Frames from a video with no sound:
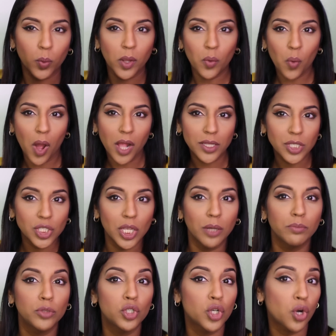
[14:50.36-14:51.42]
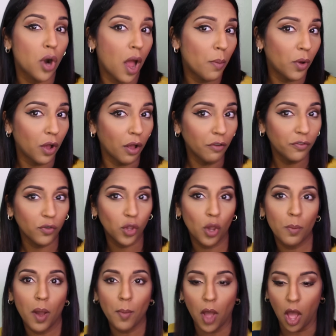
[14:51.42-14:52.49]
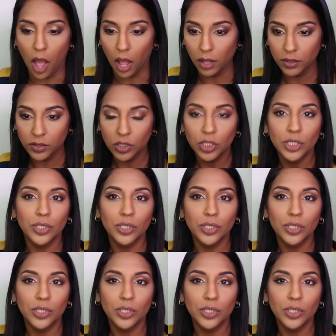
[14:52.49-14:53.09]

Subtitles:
we want some drama for your mama.